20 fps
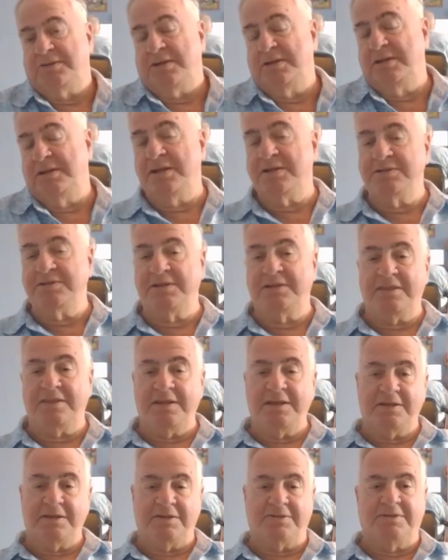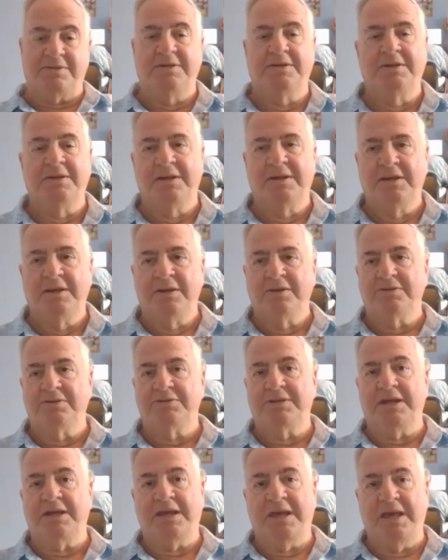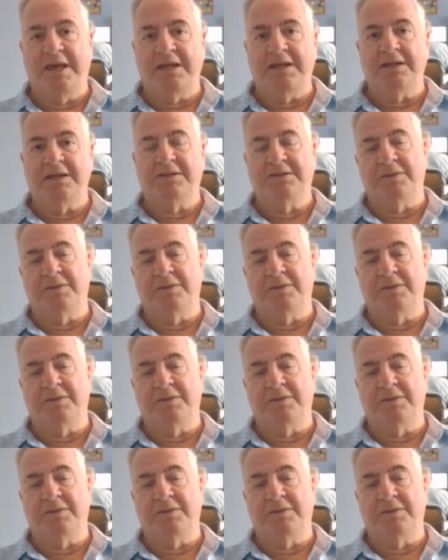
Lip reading: say nasty things because they can't